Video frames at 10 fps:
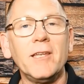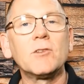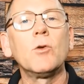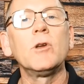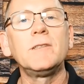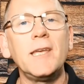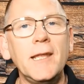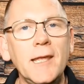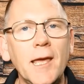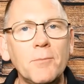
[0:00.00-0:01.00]
It's called a
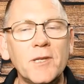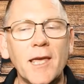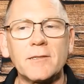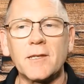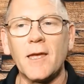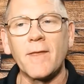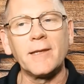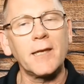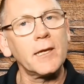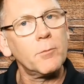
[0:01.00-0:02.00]
TDM test, and they
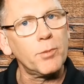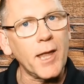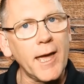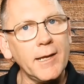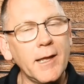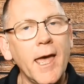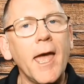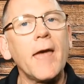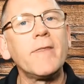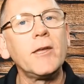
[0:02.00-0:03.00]
take a blade
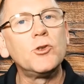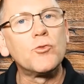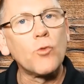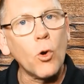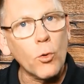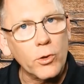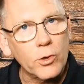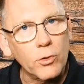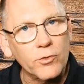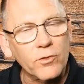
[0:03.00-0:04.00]
and they draw it
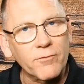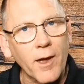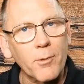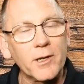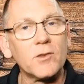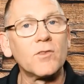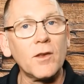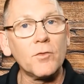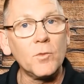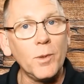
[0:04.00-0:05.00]
across the fabric. Instead
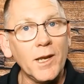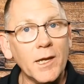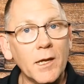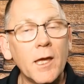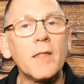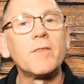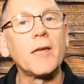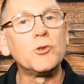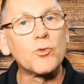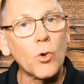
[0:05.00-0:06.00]
of spinning, they
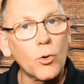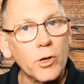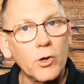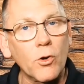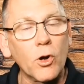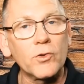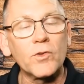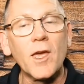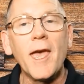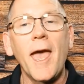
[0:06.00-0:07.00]
draw it
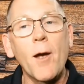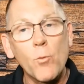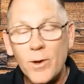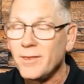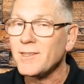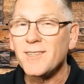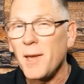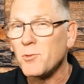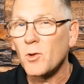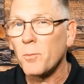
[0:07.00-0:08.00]
across with the
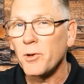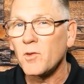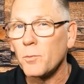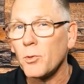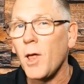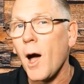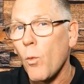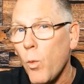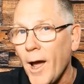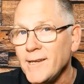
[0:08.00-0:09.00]
same sort of principle, a
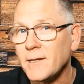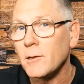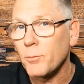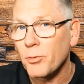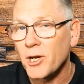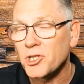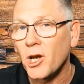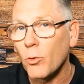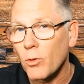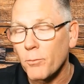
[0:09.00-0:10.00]
weight and a
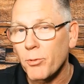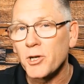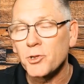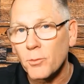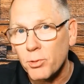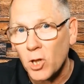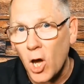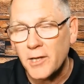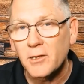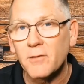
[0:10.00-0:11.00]
pressure, or a pressure
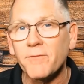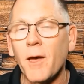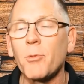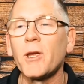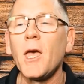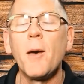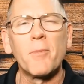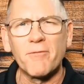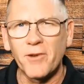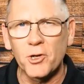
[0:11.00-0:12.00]
applied to the fabric,
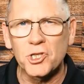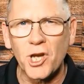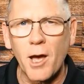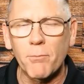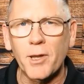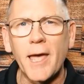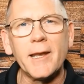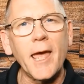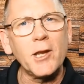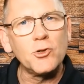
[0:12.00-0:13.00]
but very sharp
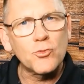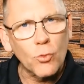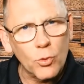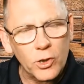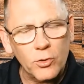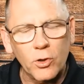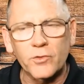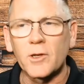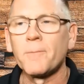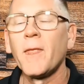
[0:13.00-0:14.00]
blade, and drawn
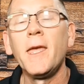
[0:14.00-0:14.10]
across it.